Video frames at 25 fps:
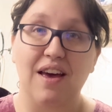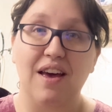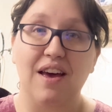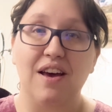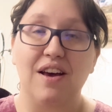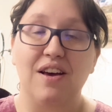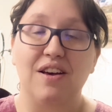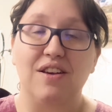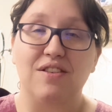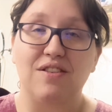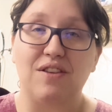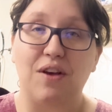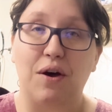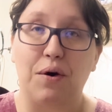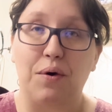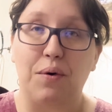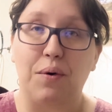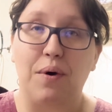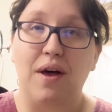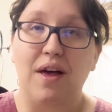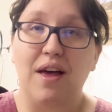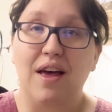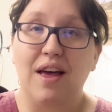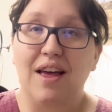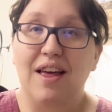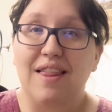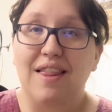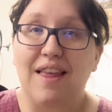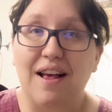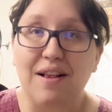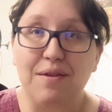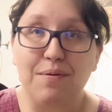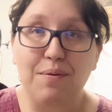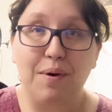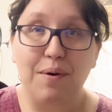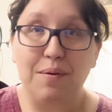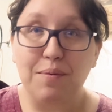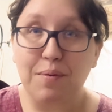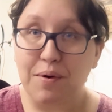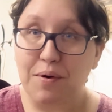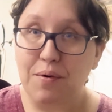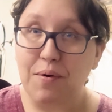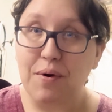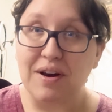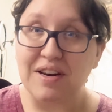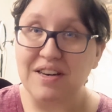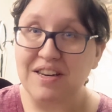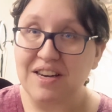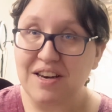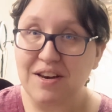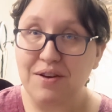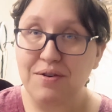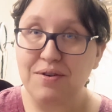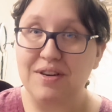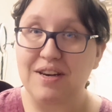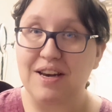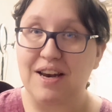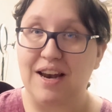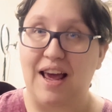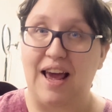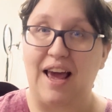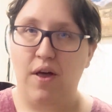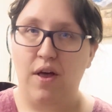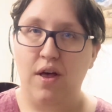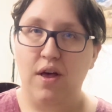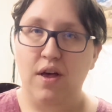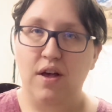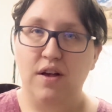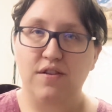So that's what we're going to do today.